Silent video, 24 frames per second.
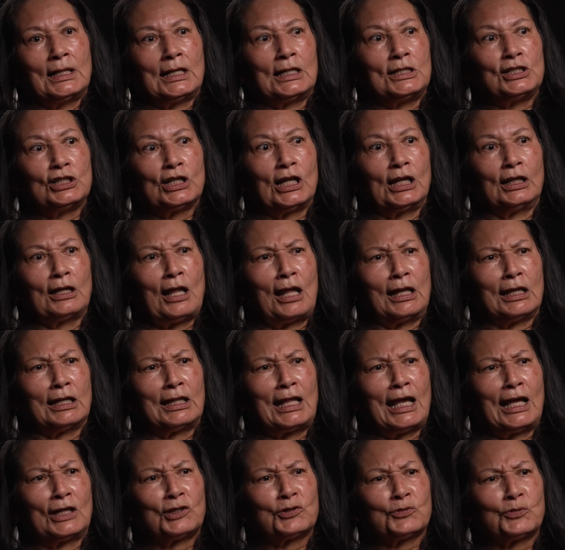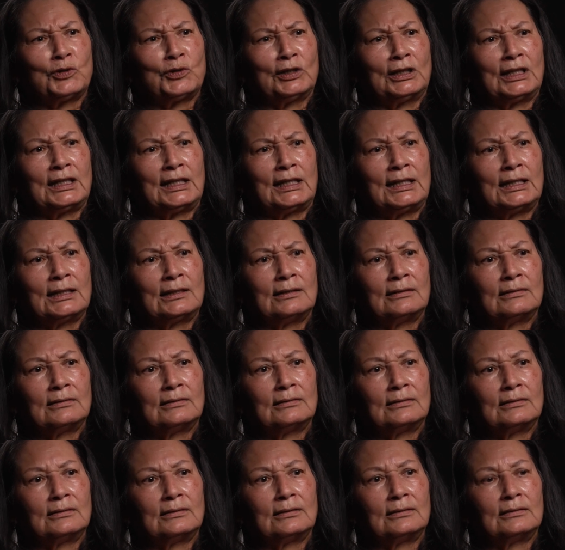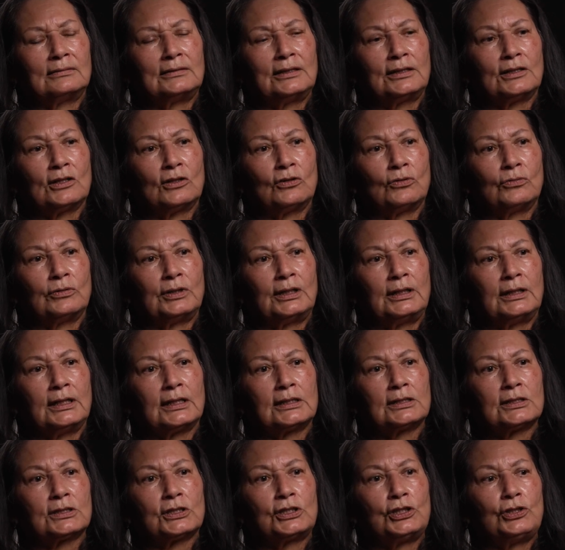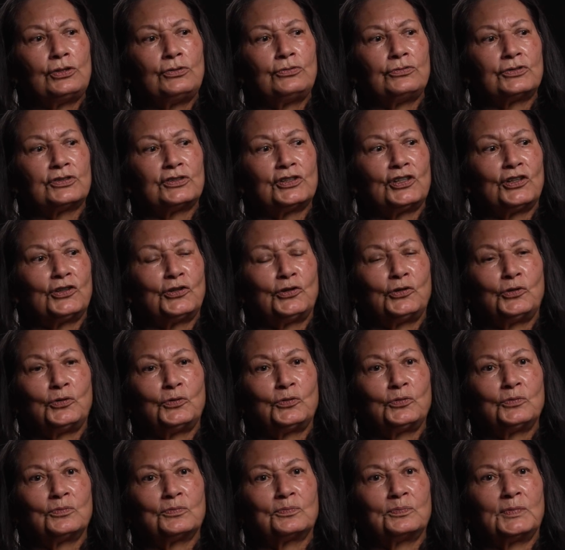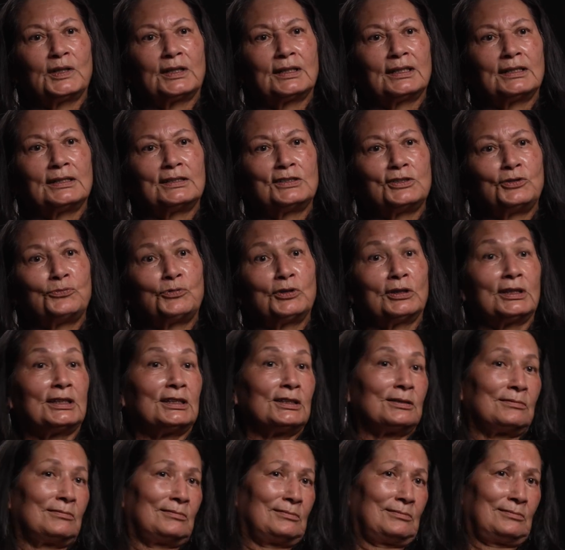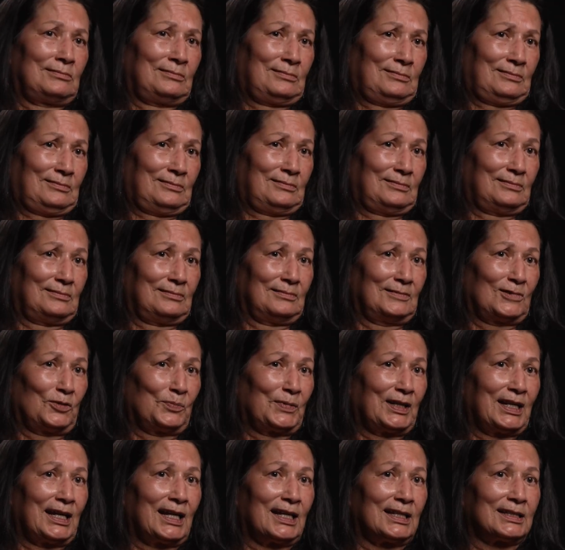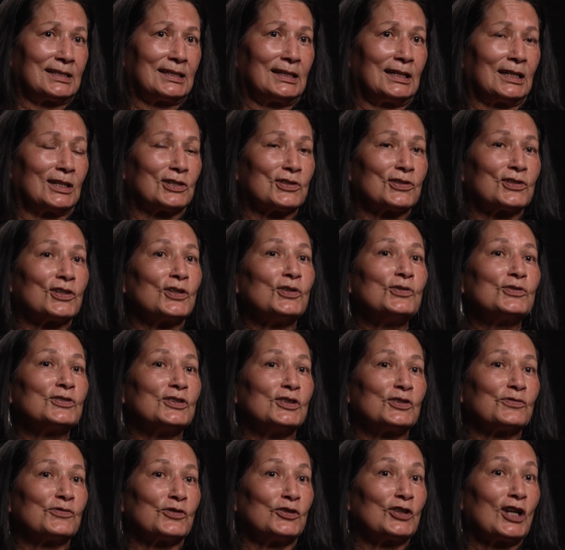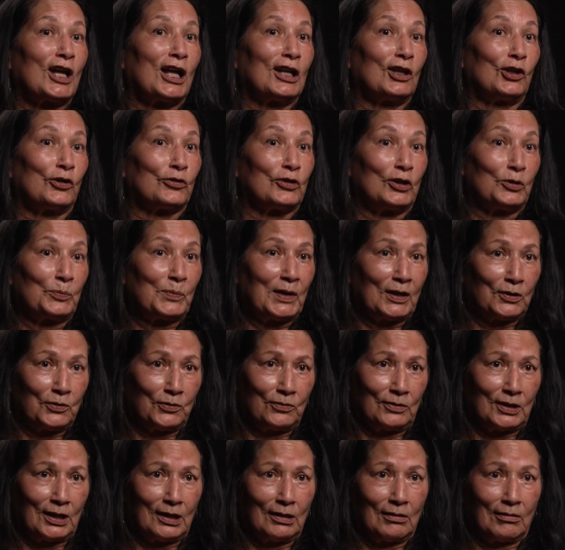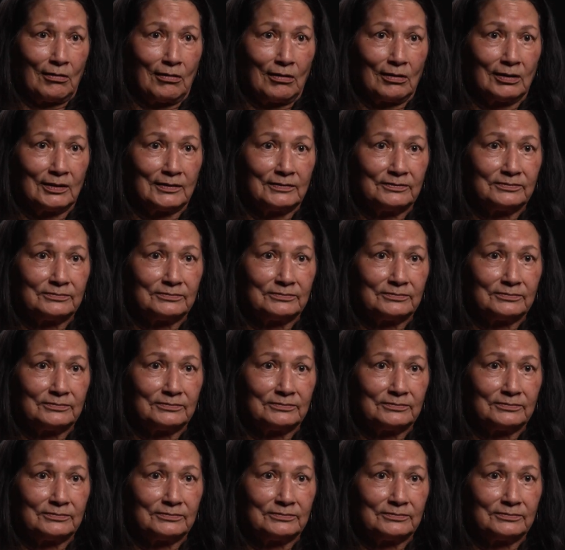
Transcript: and a lot of that's really, an excuse too, because nobody has any excuses for not learning about who they are.